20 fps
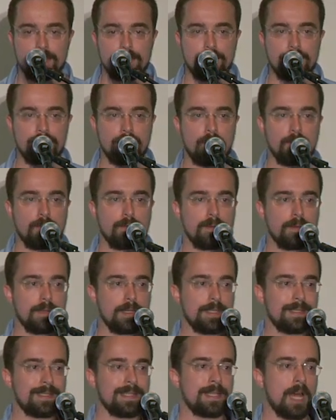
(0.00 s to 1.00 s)
So
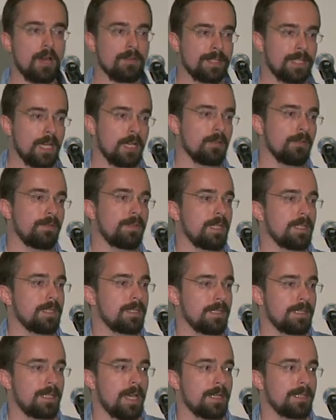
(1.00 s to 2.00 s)
the downside of
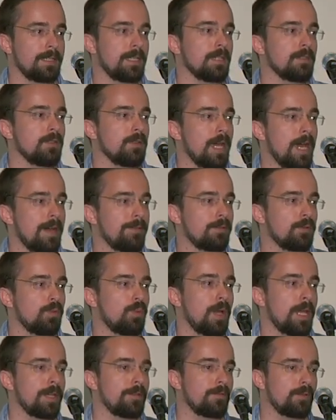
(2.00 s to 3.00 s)
this is that then you have to
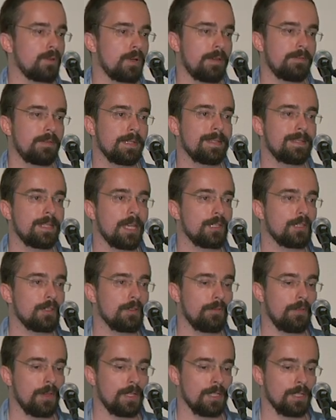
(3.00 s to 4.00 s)
wait for every stage
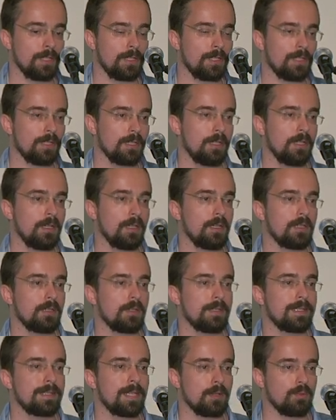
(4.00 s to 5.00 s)
to finish.
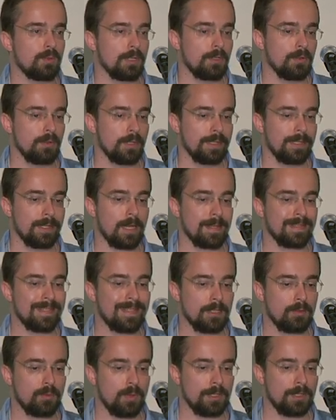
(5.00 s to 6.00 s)
So instead, we're doing
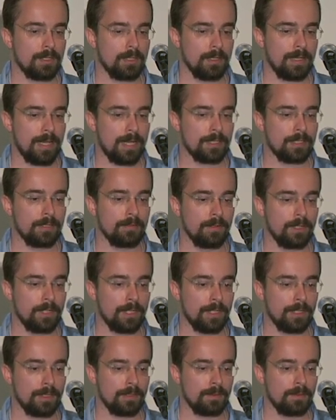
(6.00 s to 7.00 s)
non-sequential active
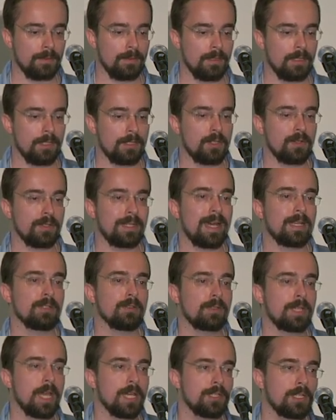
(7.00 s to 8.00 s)
learning. So the
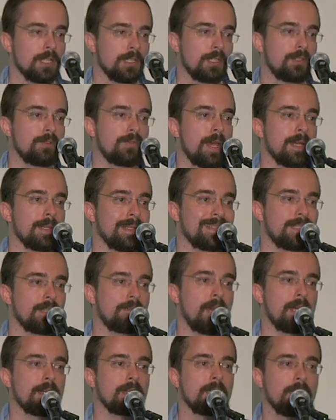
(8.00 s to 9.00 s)
annotation, the training, the
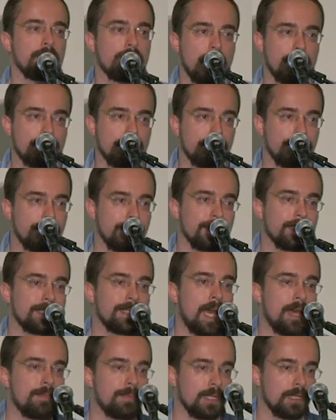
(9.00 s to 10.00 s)
ranking, everything is
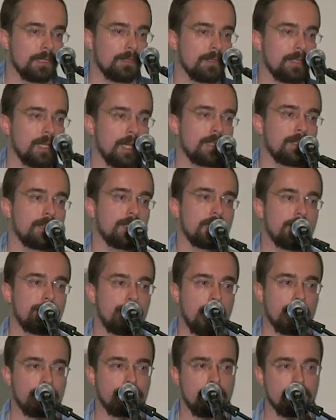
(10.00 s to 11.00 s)
happening together in the
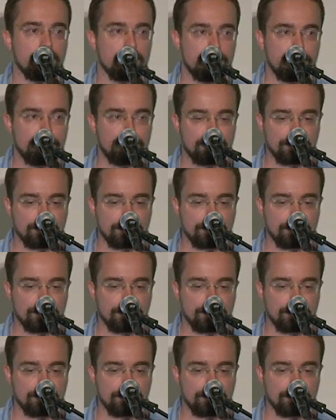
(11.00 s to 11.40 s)
background.